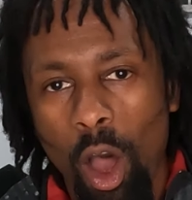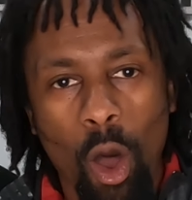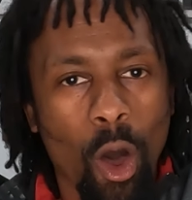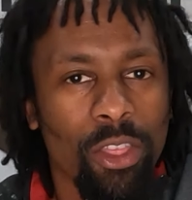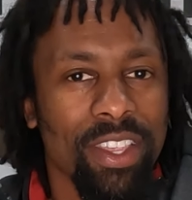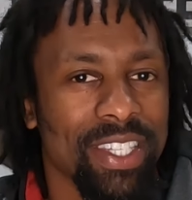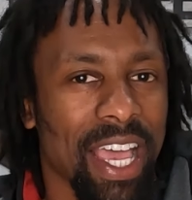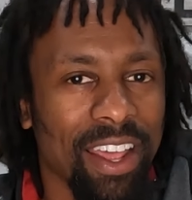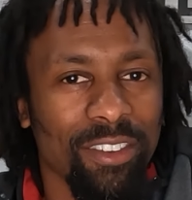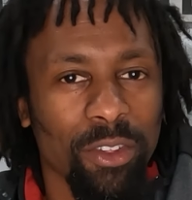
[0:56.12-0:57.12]
on the
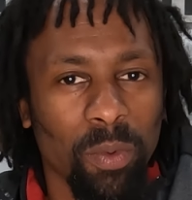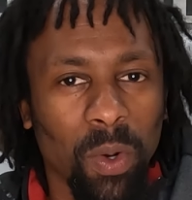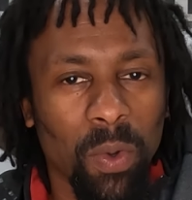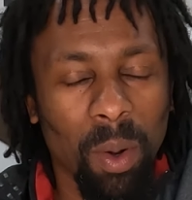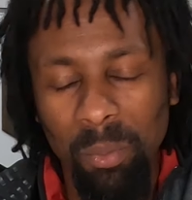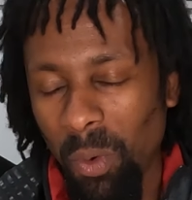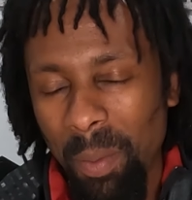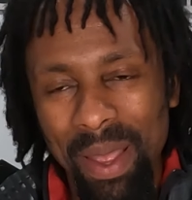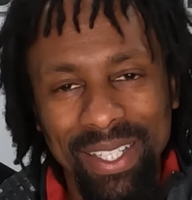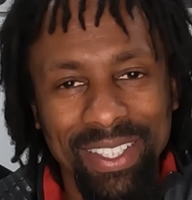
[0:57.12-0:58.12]
side of the road. I'm
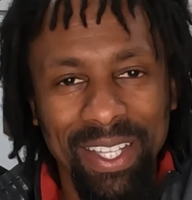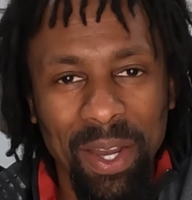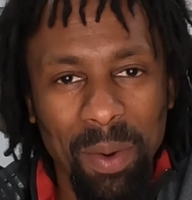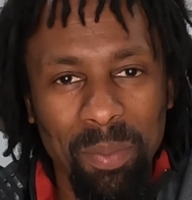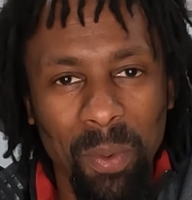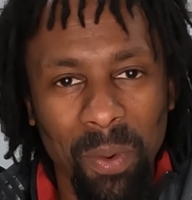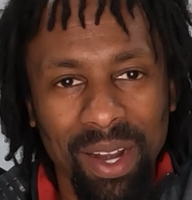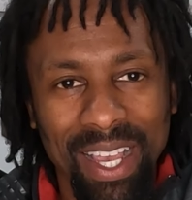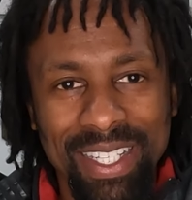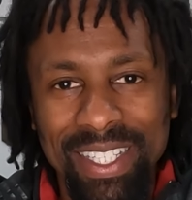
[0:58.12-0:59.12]
going back to the airport.
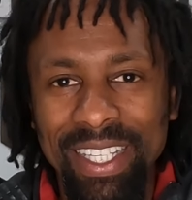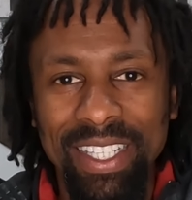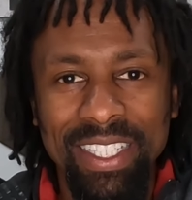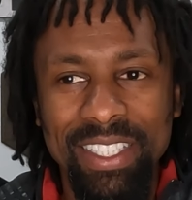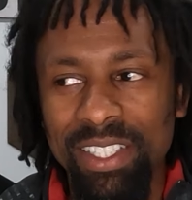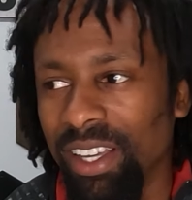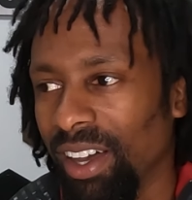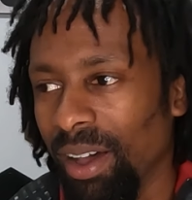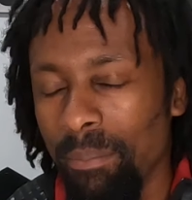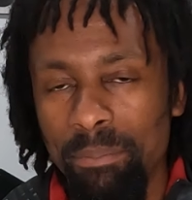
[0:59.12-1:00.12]
I see this
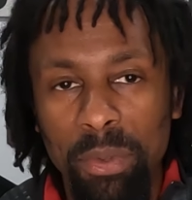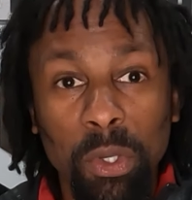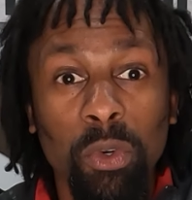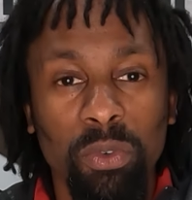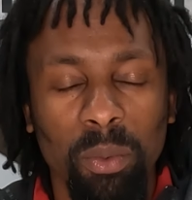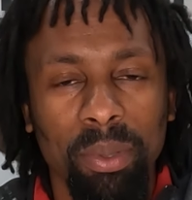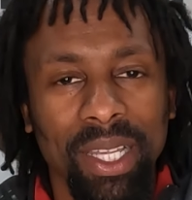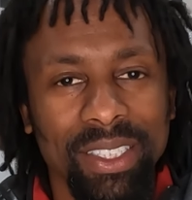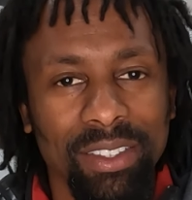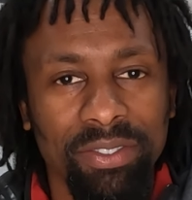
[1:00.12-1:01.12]
beautiful
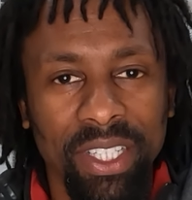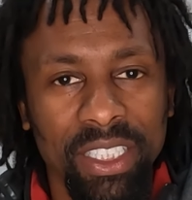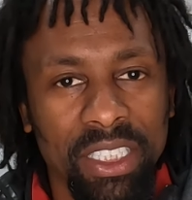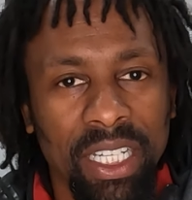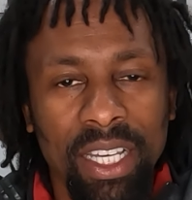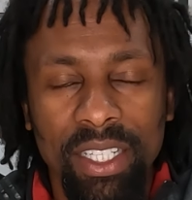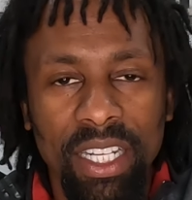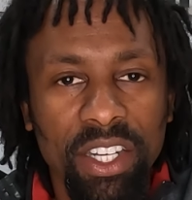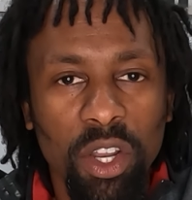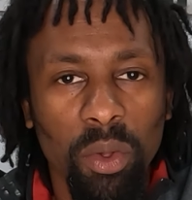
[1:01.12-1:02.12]
place to fish.
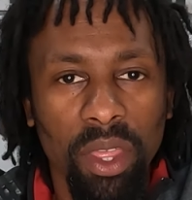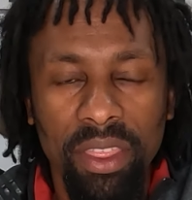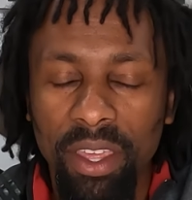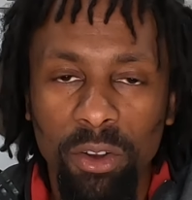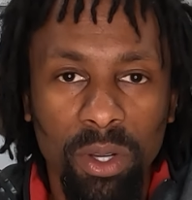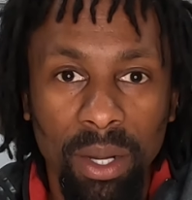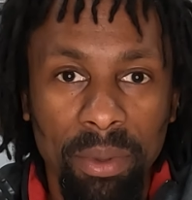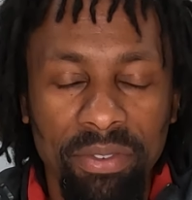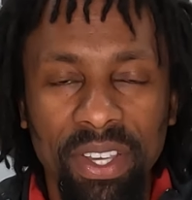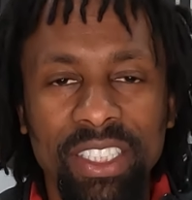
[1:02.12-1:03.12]
Didn't know that there were going to
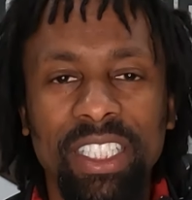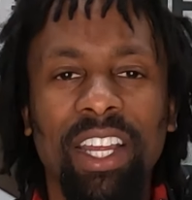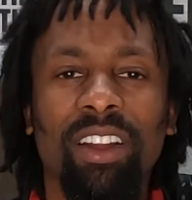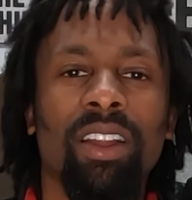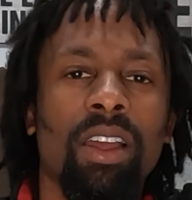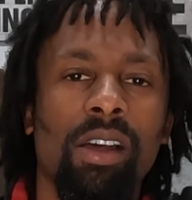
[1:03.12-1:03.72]
be fish there.